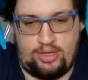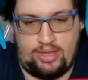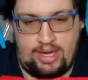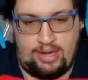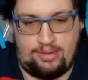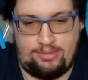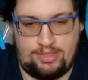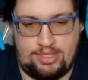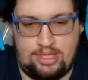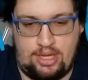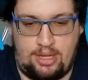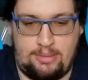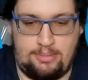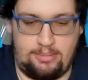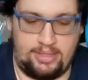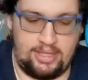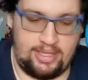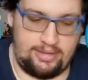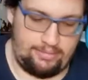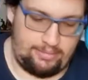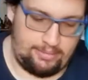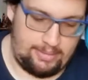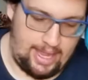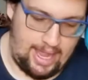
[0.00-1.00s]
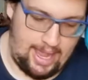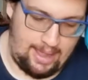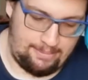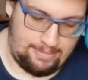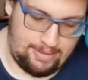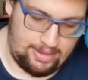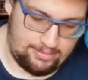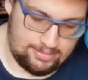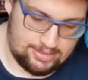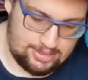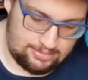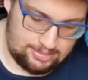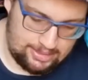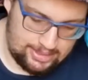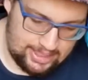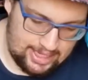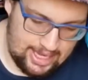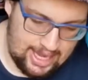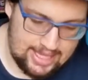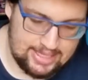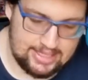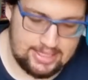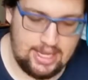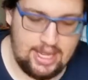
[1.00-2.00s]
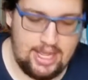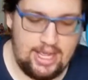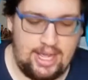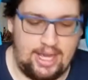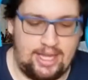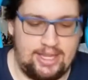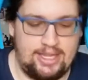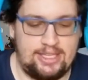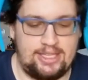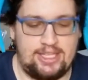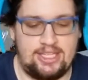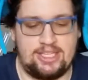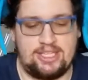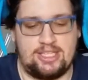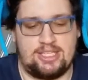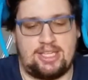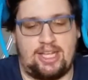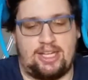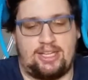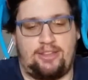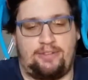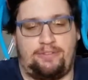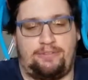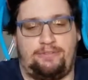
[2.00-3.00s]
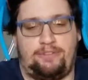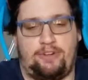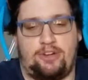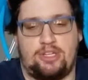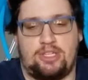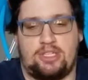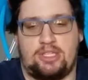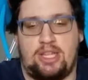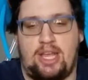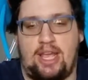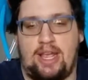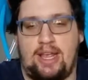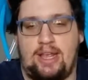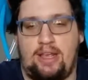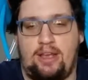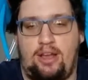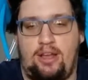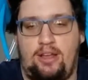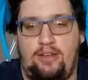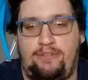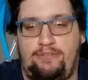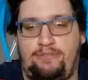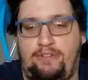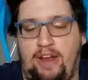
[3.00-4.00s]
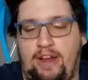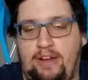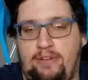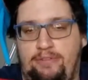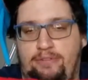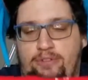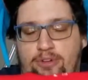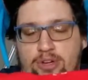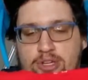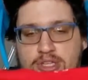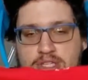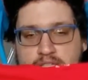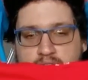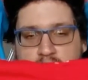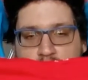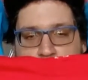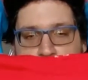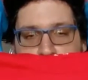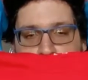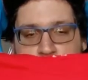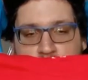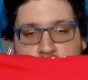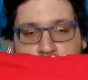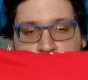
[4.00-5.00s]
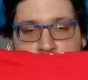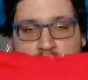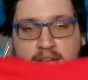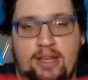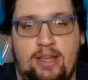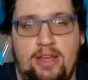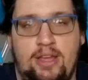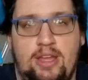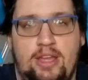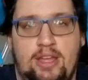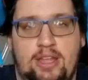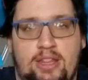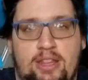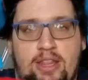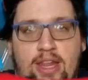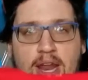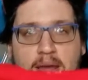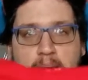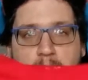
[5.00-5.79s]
that I was unbelievably happy I was able to get. I think this is like the first like uh, Fire Force type of thing that I